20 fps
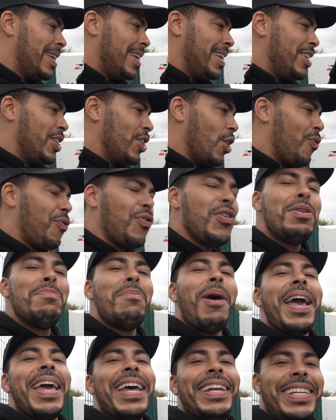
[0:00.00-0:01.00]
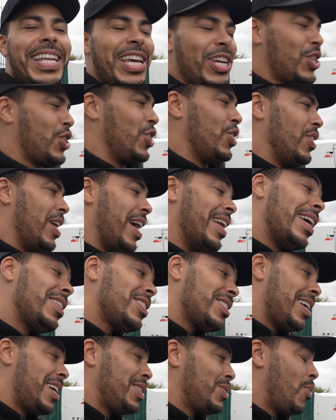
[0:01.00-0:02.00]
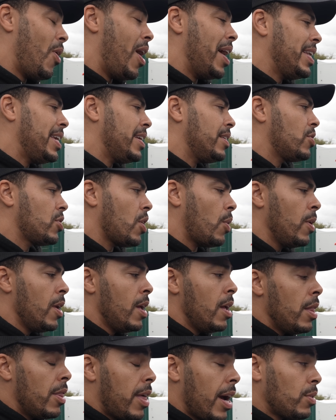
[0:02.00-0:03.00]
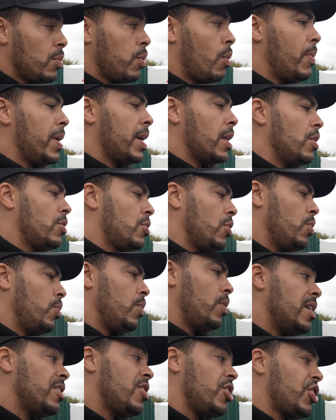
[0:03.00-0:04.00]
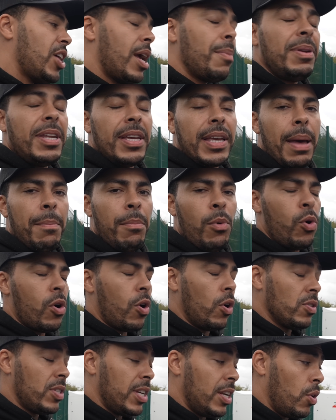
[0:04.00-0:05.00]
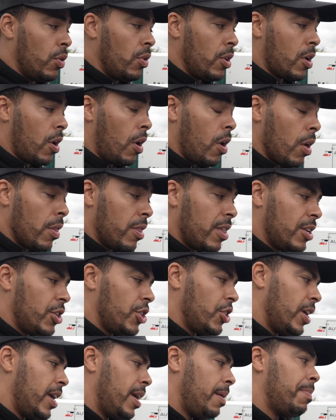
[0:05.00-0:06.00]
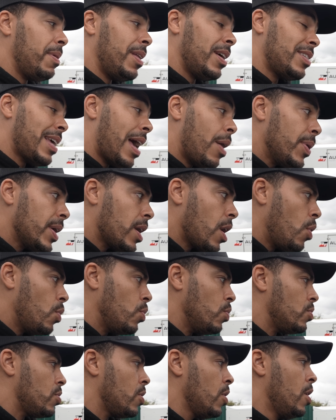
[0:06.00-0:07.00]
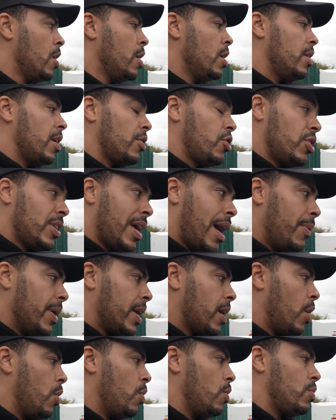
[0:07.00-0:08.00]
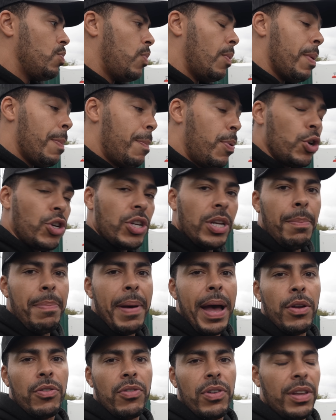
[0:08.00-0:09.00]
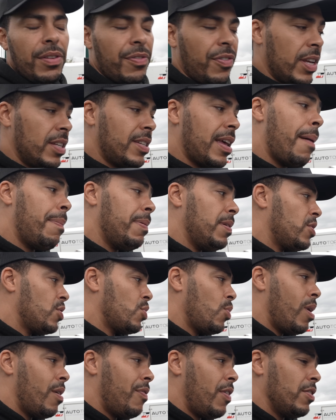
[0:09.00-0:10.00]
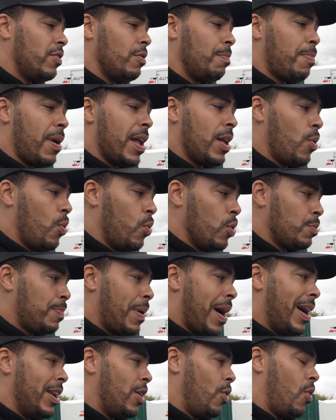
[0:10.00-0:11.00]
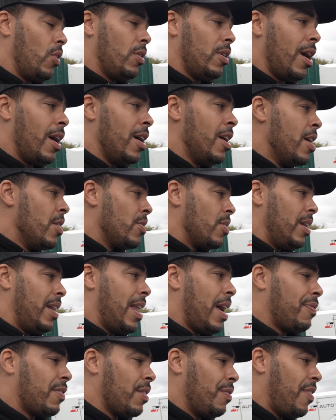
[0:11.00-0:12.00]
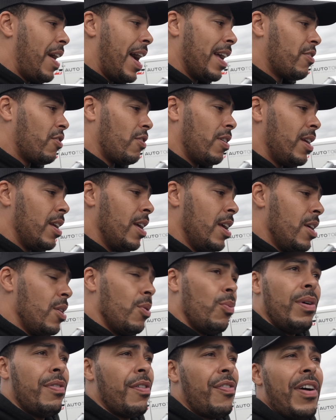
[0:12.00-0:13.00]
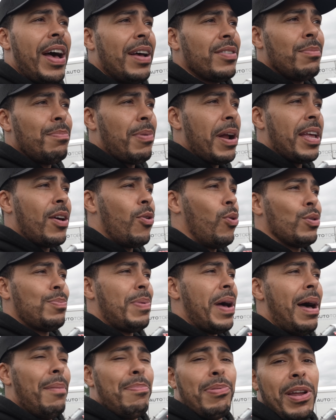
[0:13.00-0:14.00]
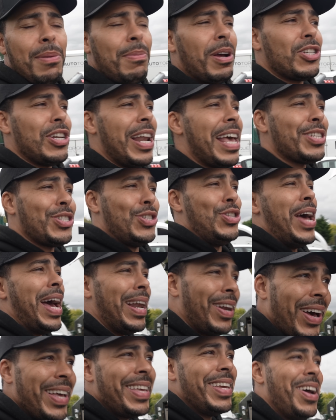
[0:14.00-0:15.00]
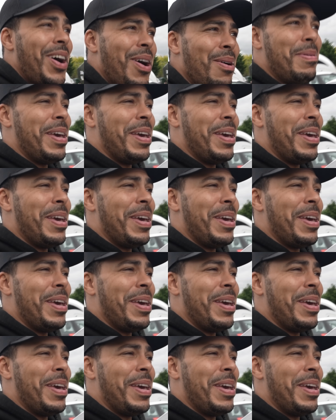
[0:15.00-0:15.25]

you know, feed my addiction, and that's what I need. So that's what we're going to do. It's a shame we didn't get more content on the car this year, but that's how it goes. That's just how it goes. When we're pushing the boundaries, things happen. It's 1200 brake horsepower in a Honda that left the factory with 1000 brake horsepower, pretty much less than that. Like, you know what I